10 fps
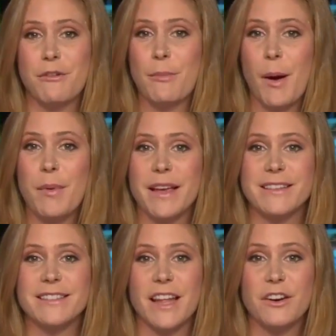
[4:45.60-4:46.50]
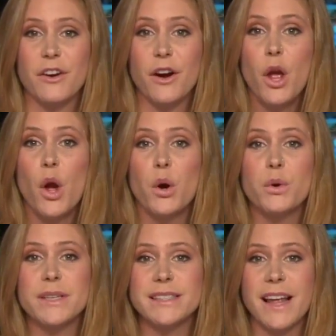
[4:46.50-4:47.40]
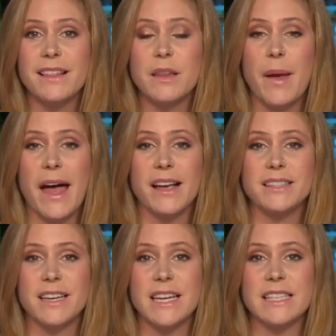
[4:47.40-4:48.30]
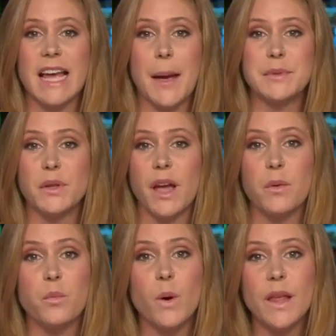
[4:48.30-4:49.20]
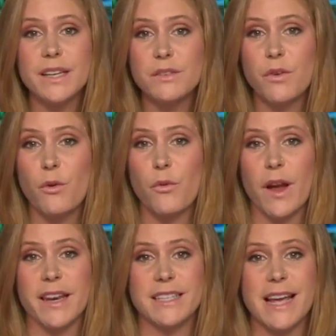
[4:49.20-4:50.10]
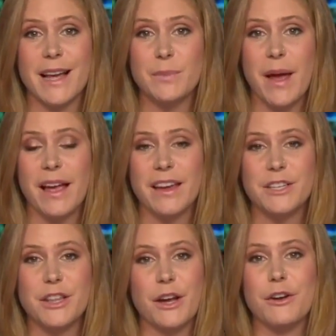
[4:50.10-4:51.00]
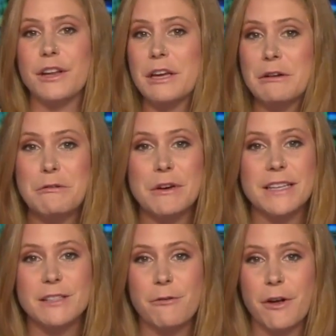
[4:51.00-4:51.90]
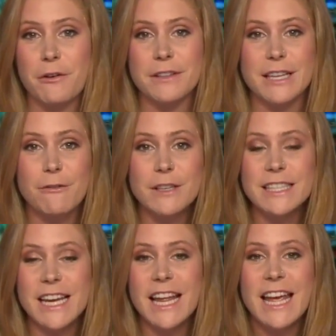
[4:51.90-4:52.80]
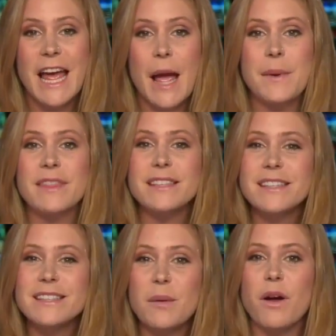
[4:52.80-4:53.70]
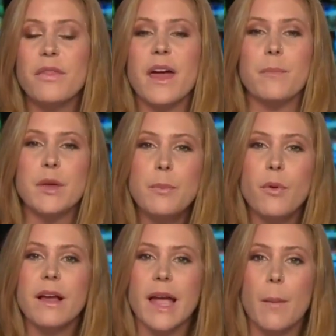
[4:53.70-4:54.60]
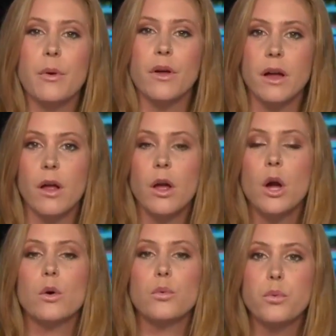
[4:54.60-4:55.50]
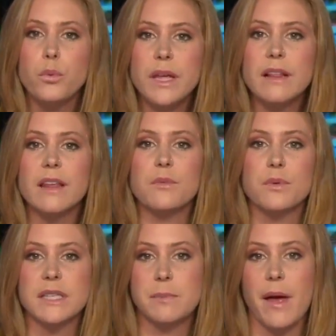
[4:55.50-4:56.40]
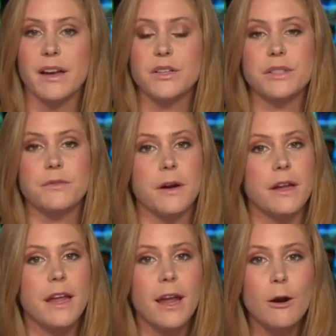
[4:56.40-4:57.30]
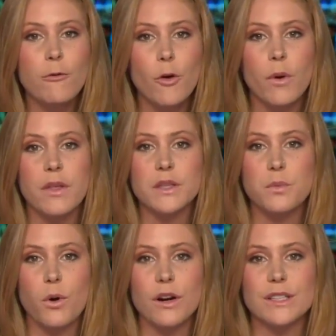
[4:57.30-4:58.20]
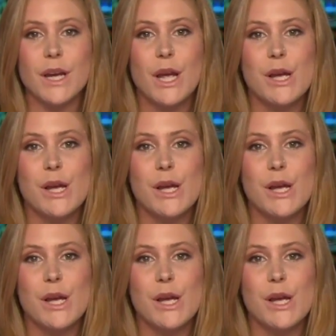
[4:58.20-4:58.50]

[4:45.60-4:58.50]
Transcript: Republican senator who has said in the past that he is absolutely unwilling to vote for any tax package that could increase the federal deficit. I mean, this is someone that people on Capitol Hill really respect, who's very careful with his words.